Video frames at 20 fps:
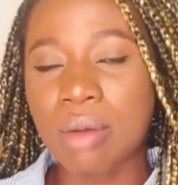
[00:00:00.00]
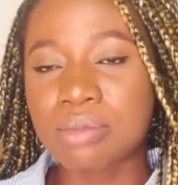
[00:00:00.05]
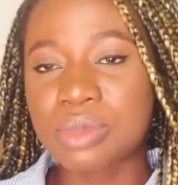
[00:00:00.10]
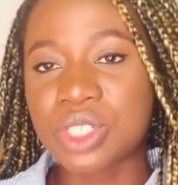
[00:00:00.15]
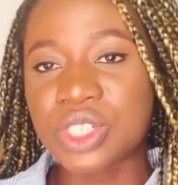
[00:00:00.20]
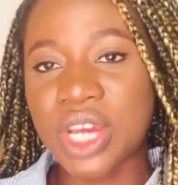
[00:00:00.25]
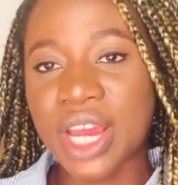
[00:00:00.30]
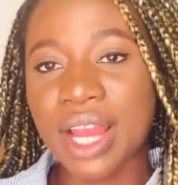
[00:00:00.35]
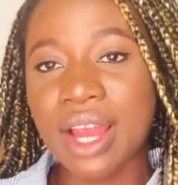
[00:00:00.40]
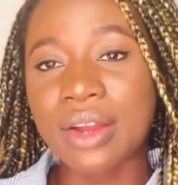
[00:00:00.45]

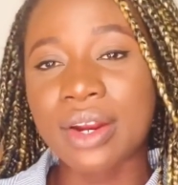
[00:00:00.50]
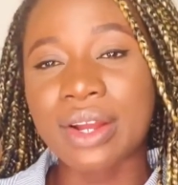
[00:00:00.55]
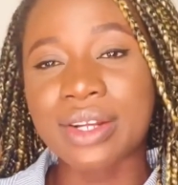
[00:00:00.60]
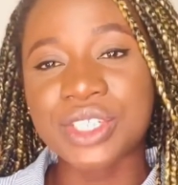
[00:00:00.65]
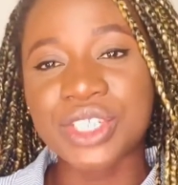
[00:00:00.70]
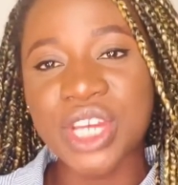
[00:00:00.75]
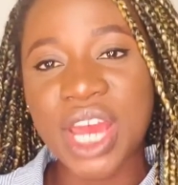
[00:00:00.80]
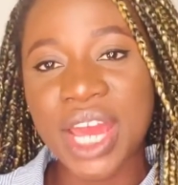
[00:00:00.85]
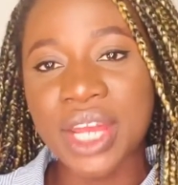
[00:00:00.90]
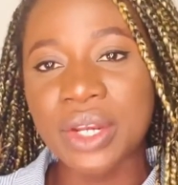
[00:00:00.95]
check out our
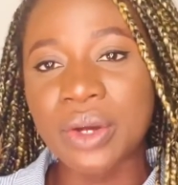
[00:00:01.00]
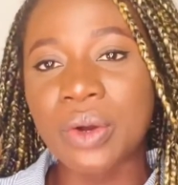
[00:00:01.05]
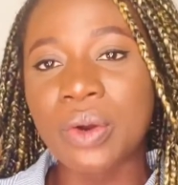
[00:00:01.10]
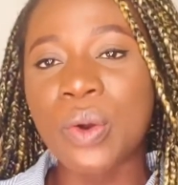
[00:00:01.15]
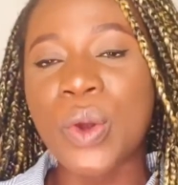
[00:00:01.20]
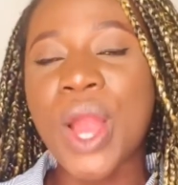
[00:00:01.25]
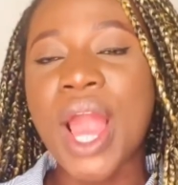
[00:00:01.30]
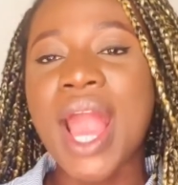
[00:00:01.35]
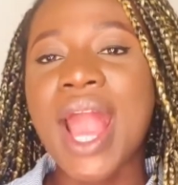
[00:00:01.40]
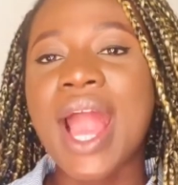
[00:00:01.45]
channel
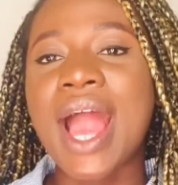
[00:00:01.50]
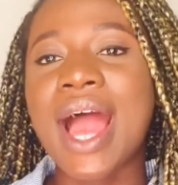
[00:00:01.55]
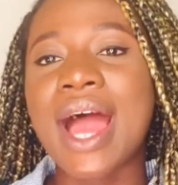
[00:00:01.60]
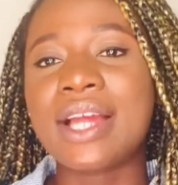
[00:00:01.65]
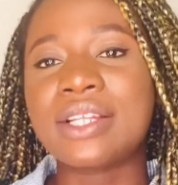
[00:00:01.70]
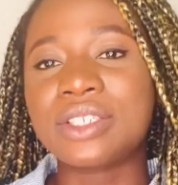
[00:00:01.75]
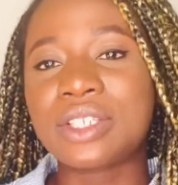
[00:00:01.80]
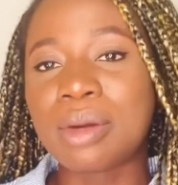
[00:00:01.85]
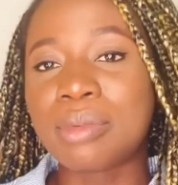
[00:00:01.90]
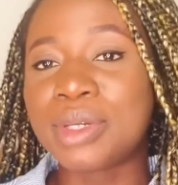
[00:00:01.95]

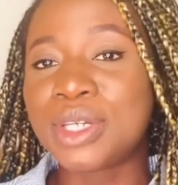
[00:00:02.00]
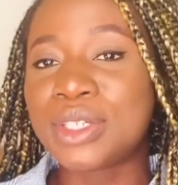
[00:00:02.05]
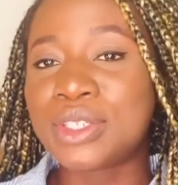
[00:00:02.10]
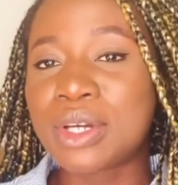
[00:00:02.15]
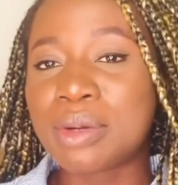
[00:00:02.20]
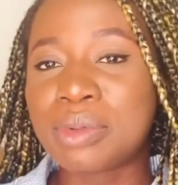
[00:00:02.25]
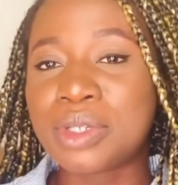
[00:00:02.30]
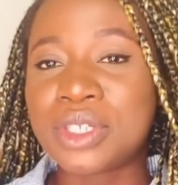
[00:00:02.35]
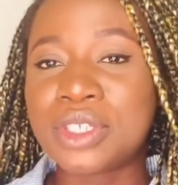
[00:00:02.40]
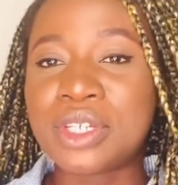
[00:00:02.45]
at
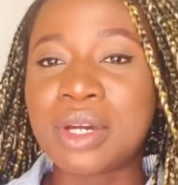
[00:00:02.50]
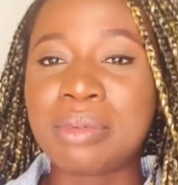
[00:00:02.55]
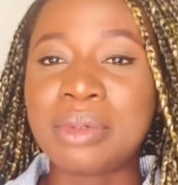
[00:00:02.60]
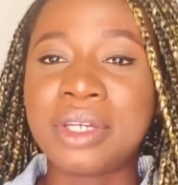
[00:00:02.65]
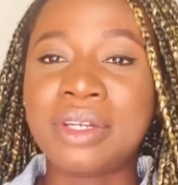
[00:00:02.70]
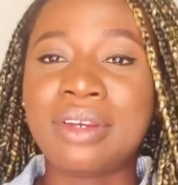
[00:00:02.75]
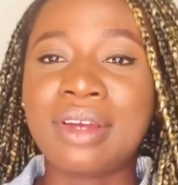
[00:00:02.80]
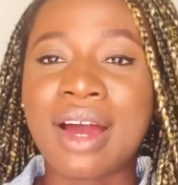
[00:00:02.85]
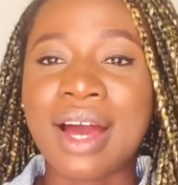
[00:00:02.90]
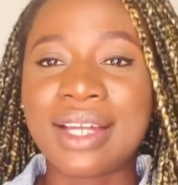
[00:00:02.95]

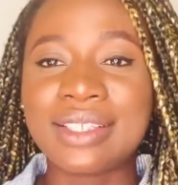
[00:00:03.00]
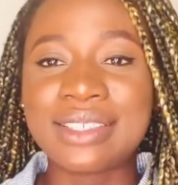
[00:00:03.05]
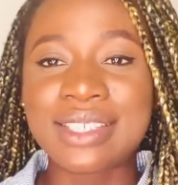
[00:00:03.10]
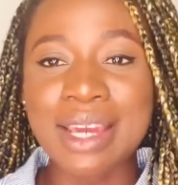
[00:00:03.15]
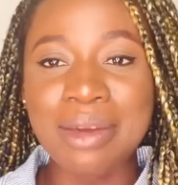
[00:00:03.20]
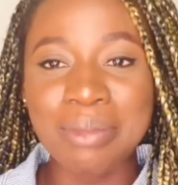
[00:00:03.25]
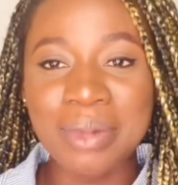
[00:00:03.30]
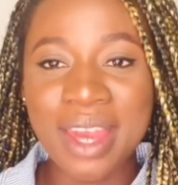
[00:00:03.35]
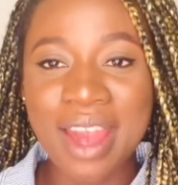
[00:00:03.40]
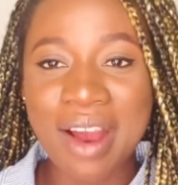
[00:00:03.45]

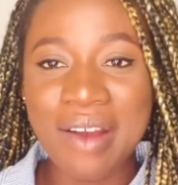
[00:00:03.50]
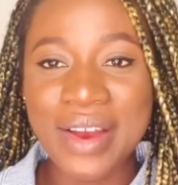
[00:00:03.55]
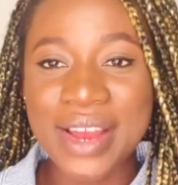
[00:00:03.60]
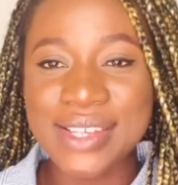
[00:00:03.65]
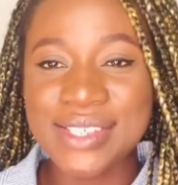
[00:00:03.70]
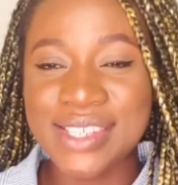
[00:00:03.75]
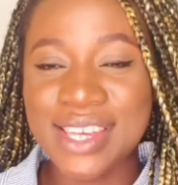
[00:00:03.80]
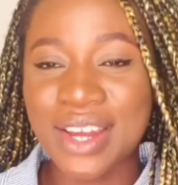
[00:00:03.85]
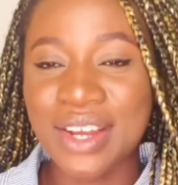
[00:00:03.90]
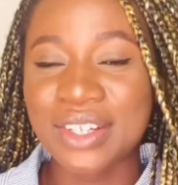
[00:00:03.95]

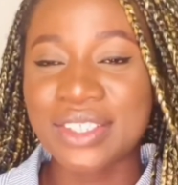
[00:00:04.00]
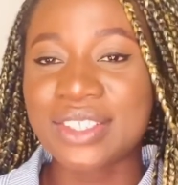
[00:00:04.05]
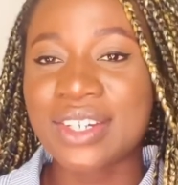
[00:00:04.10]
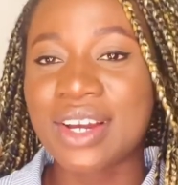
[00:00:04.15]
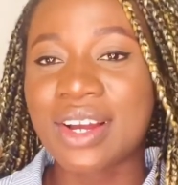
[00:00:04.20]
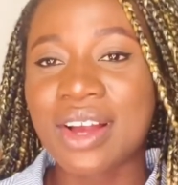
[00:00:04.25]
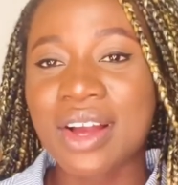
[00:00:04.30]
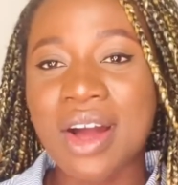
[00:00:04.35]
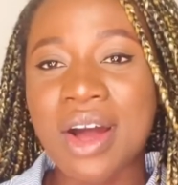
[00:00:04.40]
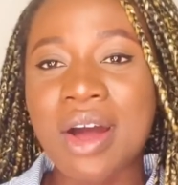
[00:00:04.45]

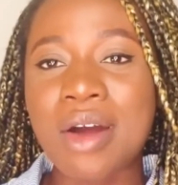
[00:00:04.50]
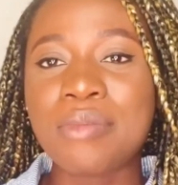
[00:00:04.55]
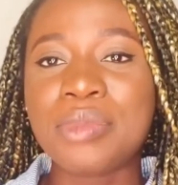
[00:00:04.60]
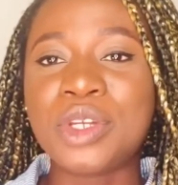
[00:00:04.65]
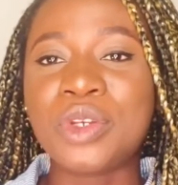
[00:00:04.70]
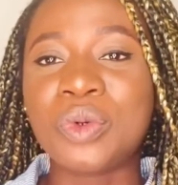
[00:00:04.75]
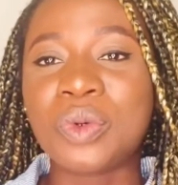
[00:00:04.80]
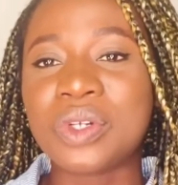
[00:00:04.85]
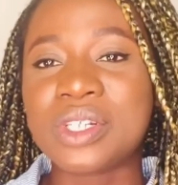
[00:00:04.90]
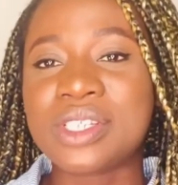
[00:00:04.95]
www.damiarxcare.com in
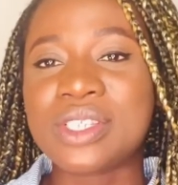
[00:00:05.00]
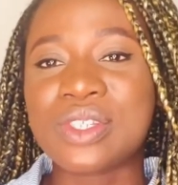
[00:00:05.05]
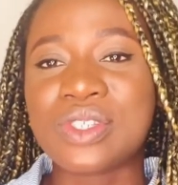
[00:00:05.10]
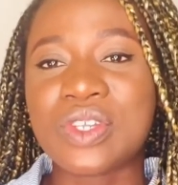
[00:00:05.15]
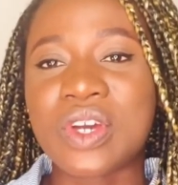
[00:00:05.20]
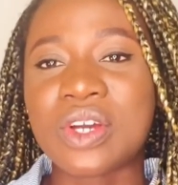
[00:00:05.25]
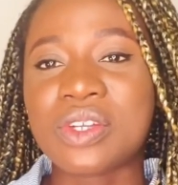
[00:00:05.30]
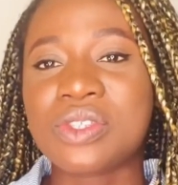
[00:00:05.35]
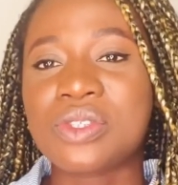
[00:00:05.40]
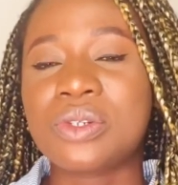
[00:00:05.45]
order to
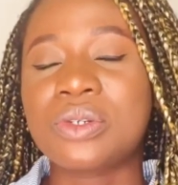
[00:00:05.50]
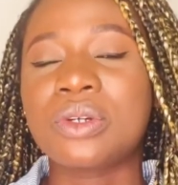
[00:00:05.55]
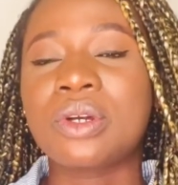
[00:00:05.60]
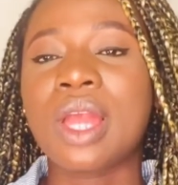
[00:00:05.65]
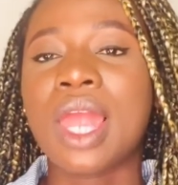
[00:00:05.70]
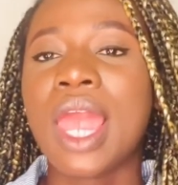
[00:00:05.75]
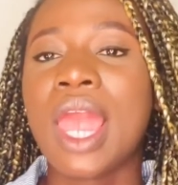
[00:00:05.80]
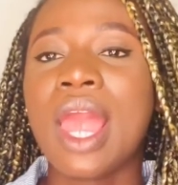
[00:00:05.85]
talk to